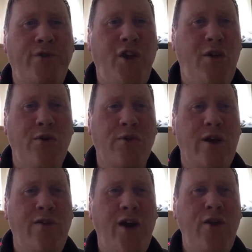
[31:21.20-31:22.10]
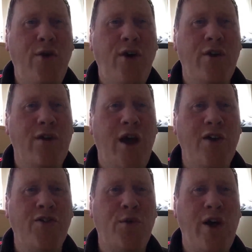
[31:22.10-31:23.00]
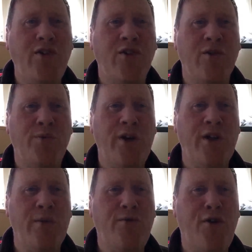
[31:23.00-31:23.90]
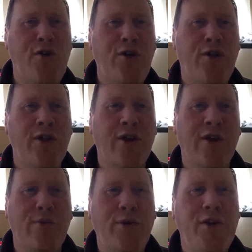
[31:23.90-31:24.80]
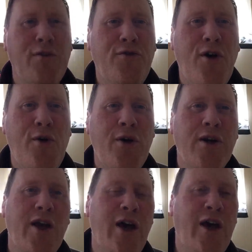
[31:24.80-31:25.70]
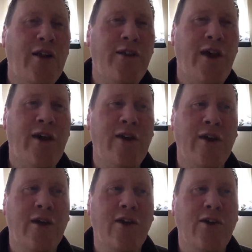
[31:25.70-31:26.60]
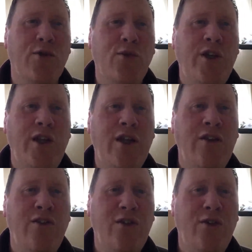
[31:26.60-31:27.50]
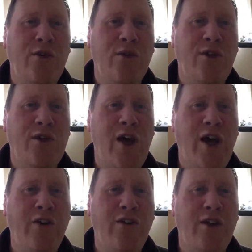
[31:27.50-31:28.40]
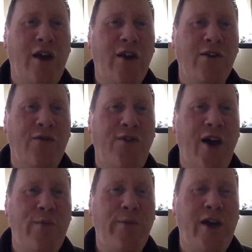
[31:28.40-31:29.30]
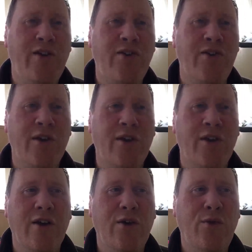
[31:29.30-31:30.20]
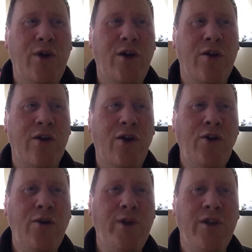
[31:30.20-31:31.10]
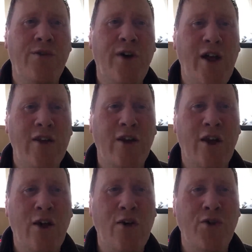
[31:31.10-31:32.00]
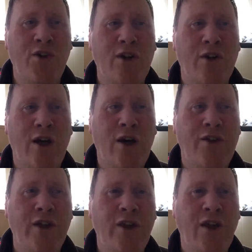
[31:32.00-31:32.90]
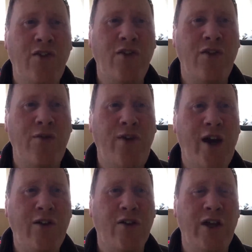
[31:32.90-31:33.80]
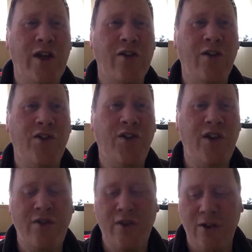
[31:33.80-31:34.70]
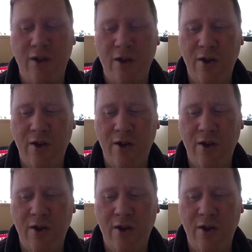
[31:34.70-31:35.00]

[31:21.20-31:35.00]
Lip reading: So if anyone has questions, bring them forward, and we need to unite as a fan base. We're going to be divided on Ozil. I think that's just a fact till the end of the season.